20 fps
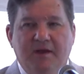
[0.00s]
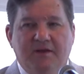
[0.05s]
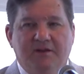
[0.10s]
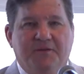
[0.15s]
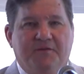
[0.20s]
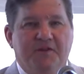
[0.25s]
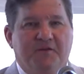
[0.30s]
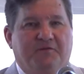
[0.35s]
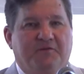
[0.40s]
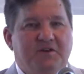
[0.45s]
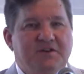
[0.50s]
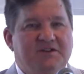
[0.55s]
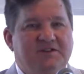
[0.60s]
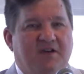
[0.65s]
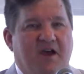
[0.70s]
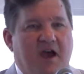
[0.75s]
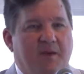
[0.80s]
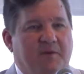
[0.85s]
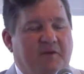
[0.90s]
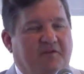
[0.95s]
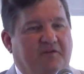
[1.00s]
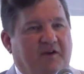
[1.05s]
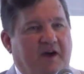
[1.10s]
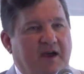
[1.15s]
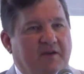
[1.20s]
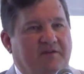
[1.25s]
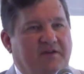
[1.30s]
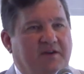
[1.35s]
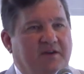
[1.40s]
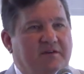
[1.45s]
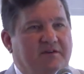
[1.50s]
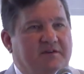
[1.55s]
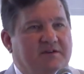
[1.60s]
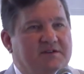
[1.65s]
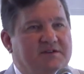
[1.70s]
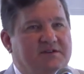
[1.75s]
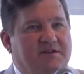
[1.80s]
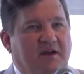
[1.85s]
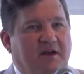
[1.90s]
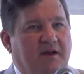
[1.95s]
And so for the first time in 5
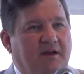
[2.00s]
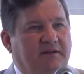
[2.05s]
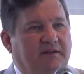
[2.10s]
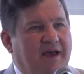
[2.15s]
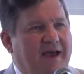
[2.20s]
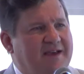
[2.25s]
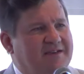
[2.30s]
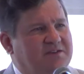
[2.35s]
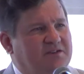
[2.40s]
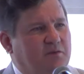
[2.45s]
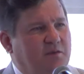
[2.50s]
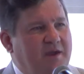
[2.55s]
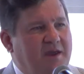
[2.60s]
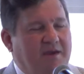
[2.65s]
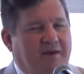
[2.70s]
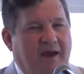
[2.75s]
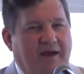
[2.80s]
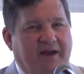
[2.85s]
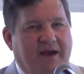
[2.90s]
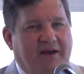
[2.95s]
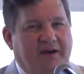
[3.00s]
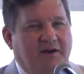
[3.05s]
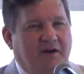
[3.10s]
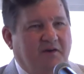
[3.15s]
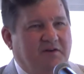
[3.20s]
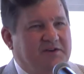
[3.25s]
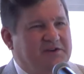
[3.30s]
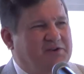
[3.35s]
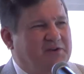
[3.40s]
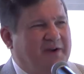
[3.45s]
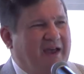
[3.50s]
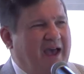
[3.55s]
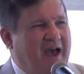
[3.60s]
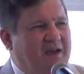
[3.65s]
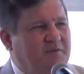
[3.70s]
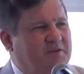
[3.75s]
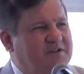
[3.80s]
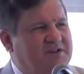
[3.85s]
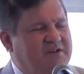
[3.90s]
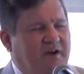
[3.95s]
years, last week, I got a notice your
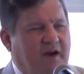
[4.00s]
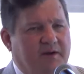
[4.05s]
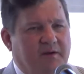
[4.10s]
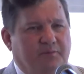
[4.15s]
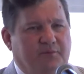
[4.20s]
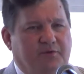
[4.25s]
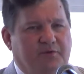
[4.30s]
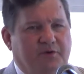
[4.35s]
ad was not